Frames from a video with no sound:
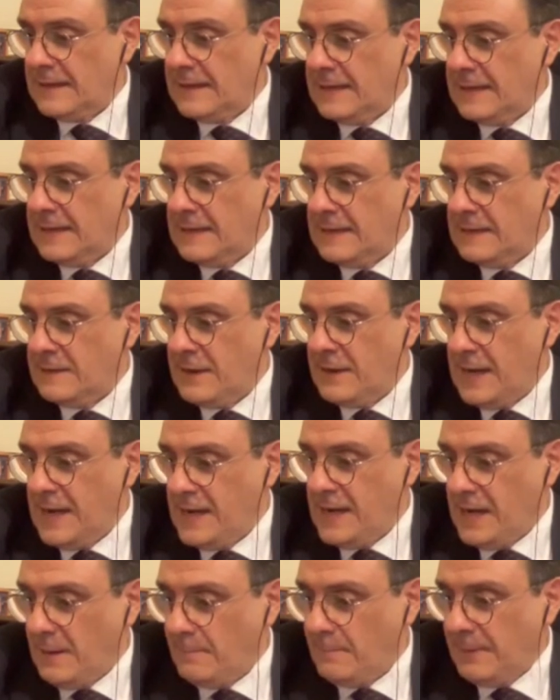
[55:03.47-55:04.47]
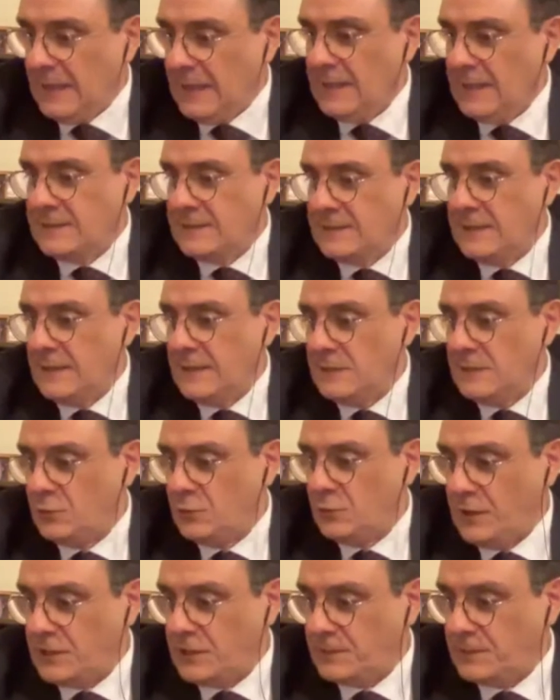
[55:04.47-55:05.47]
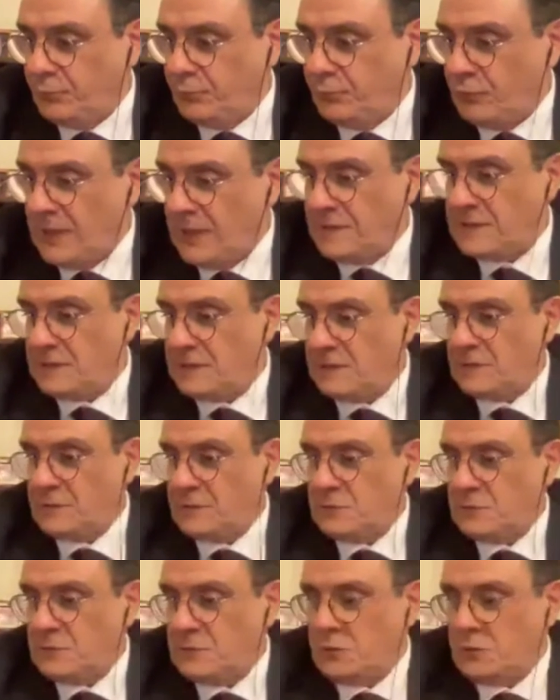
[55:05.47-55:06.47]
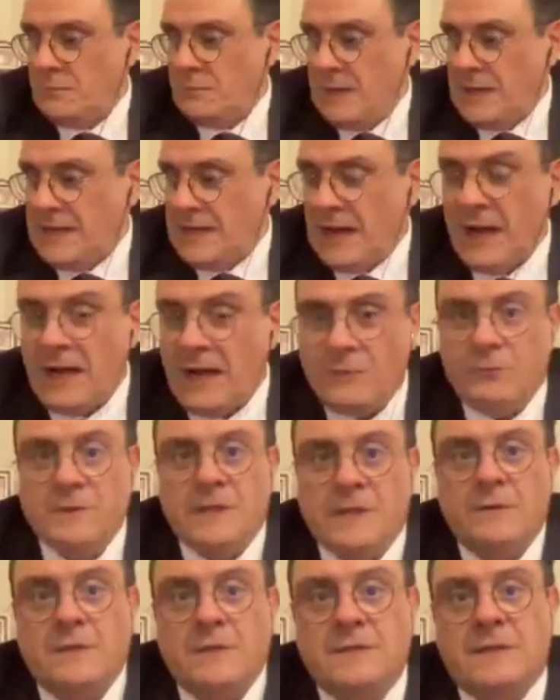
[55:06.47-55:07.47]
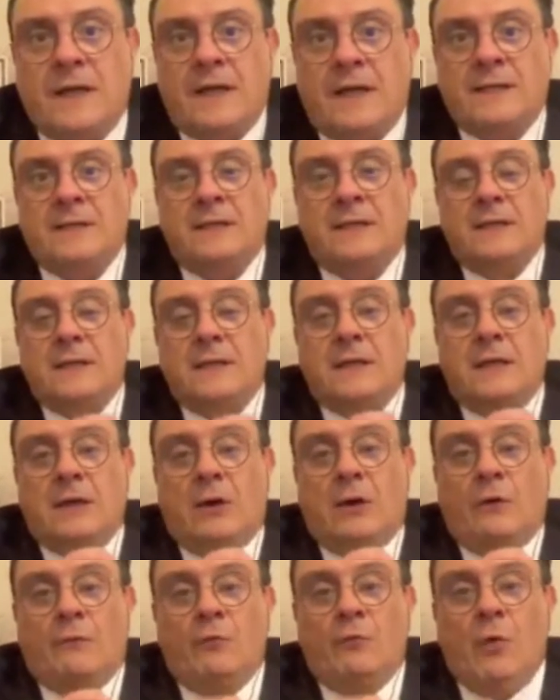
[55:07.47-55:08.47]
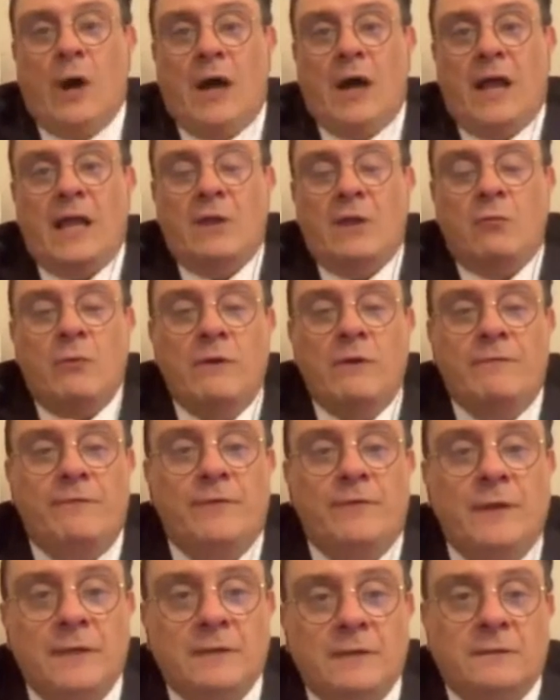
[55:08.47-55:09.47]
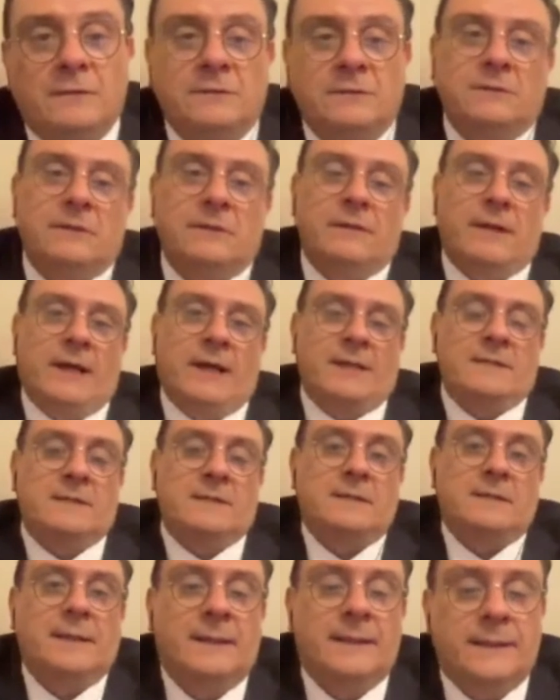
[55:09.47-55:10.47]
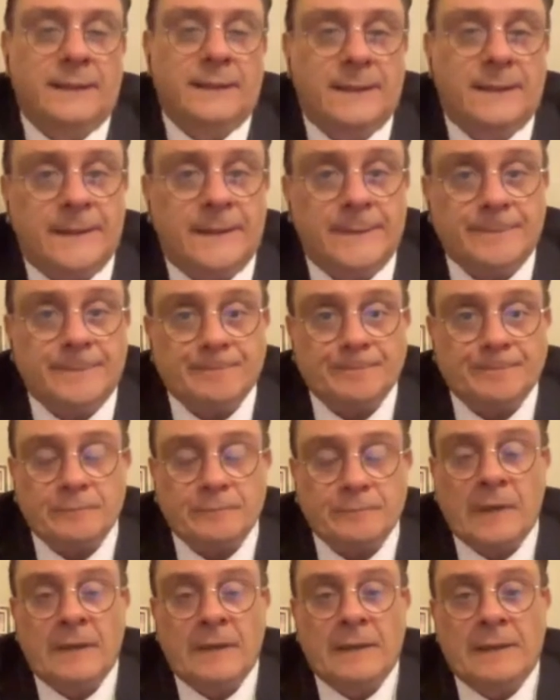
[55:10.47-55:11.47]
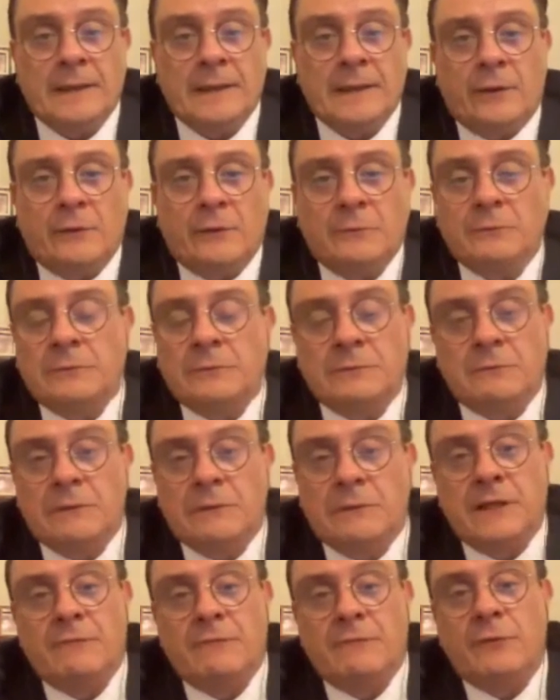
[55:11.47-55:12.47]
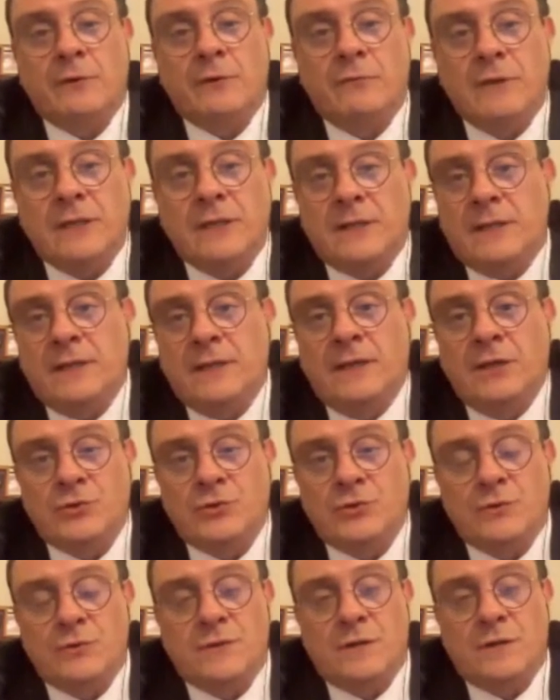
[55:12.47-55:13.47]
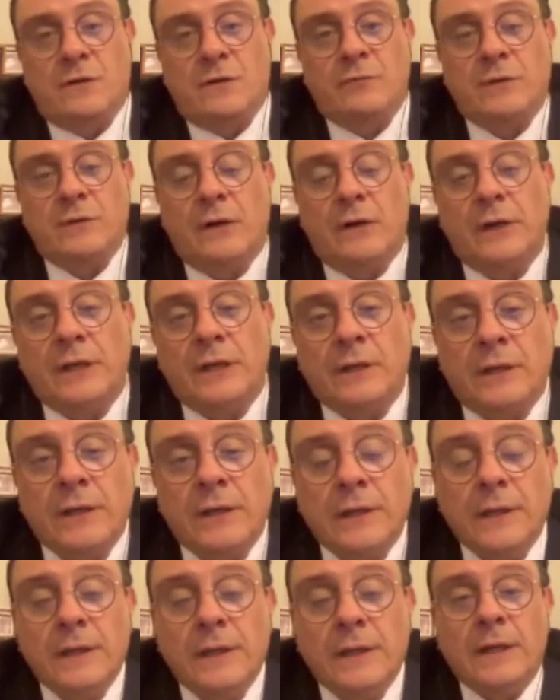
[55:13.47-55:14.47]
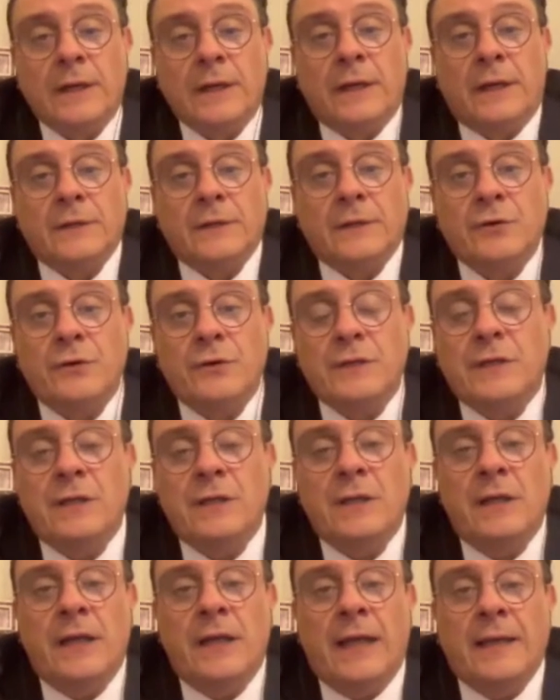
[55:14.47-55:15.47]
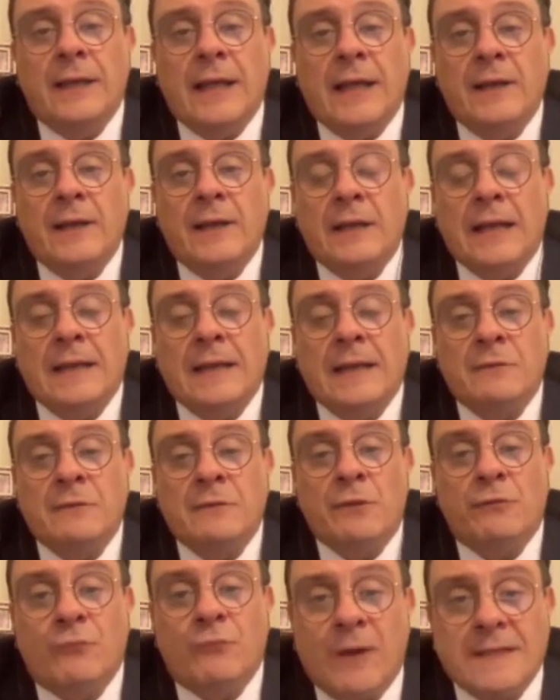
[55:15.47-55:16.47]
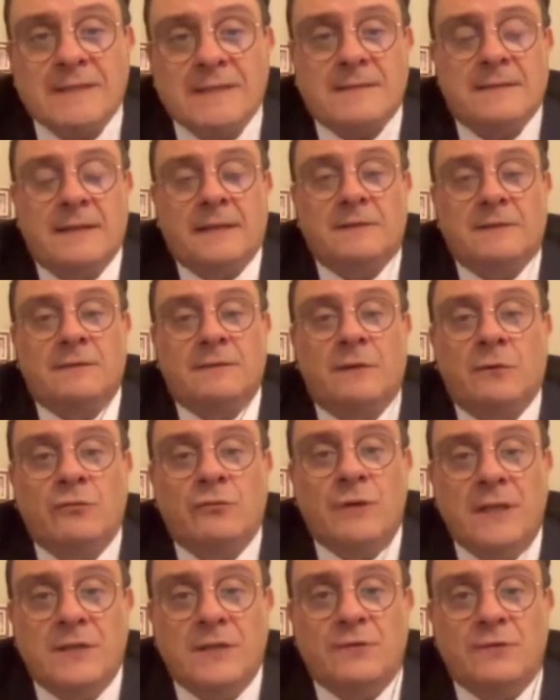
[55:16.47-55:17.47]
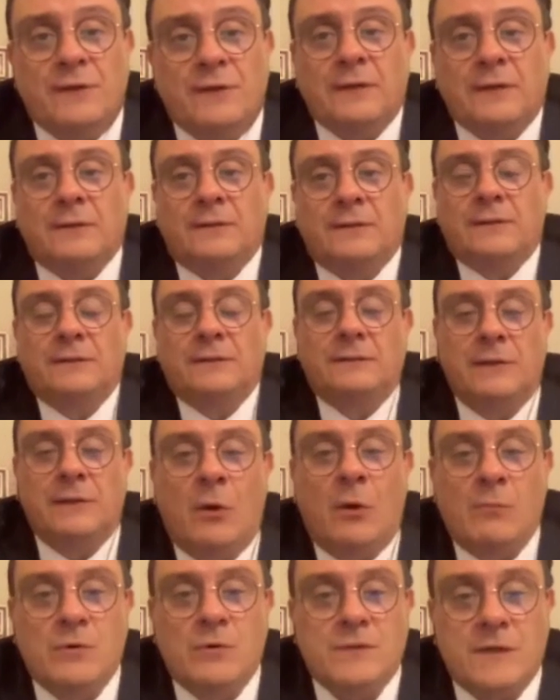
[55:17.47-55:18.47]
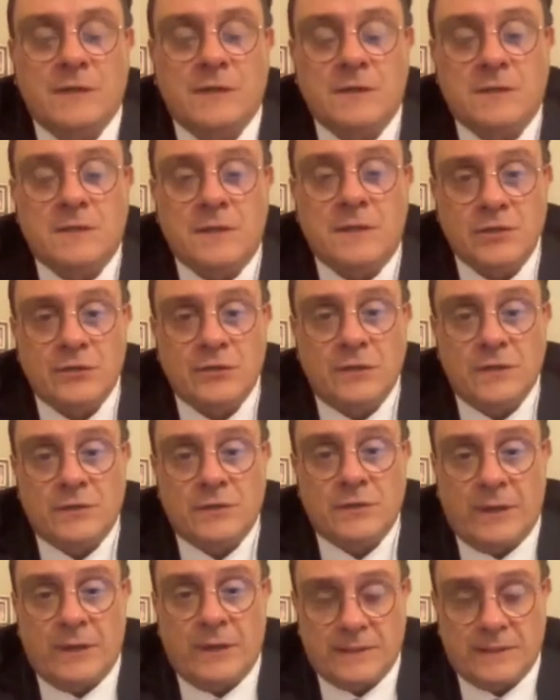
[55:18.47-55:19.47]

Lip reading: the inability to express, to make others understand of why we feel that, you know, whatever the Greek issues are regarding Turkey and the threat that the Greeks feel, almost existentialist threat